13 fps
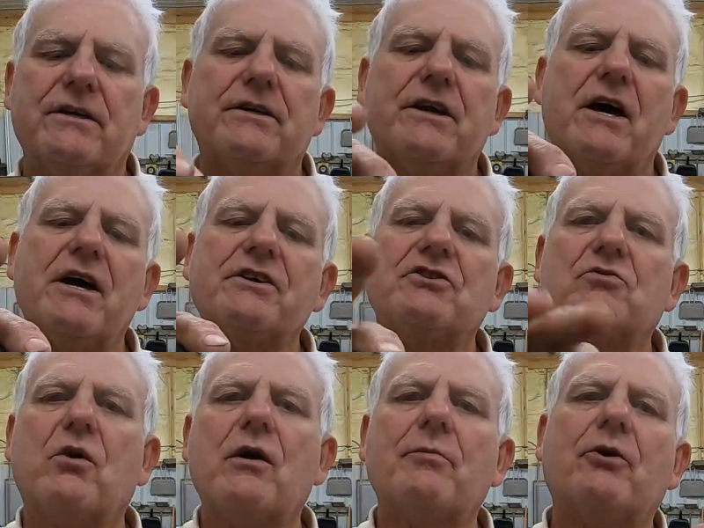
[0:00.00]

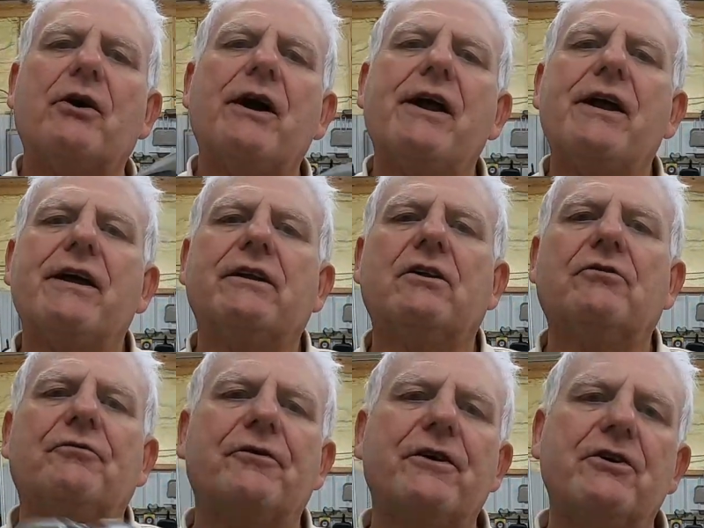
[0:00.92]
nice rubber handle,
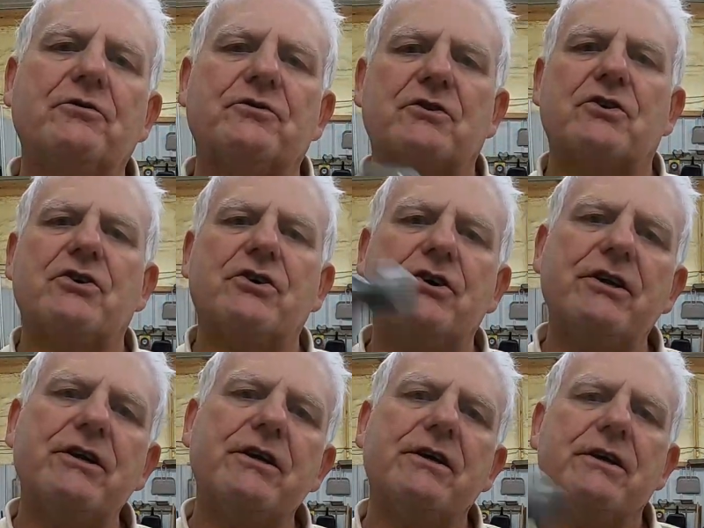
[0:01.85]
feels
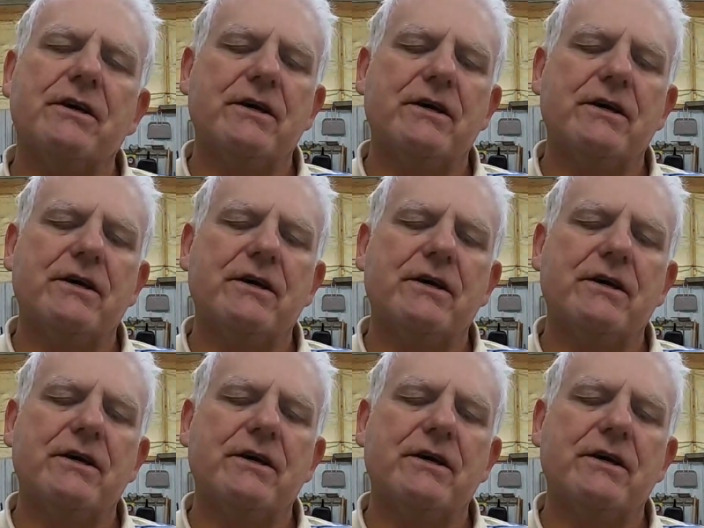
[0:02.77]
good.